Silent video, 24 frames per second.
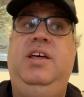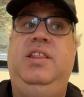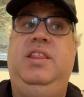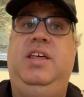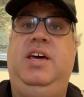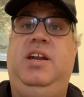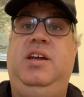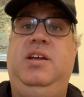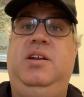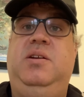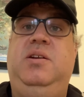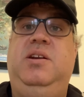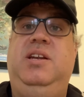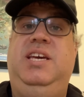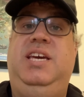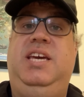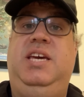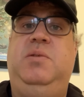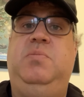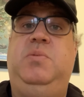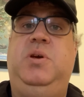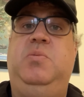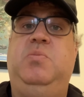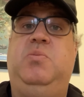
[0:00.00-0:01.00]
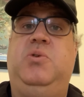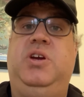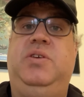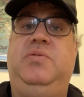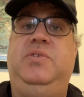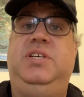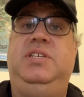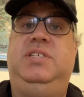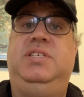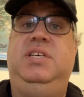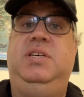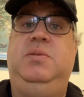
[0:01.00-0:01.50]
that he had been
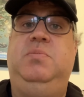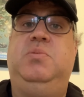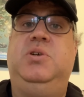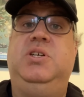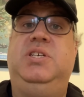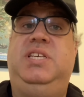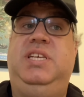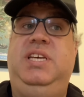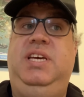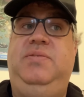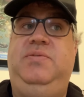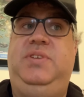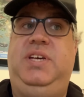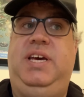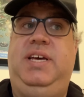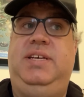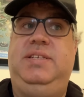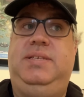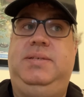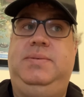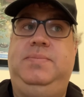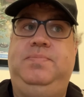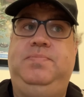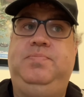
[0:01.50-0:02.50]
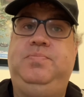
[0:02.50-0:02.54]
previously perceived as.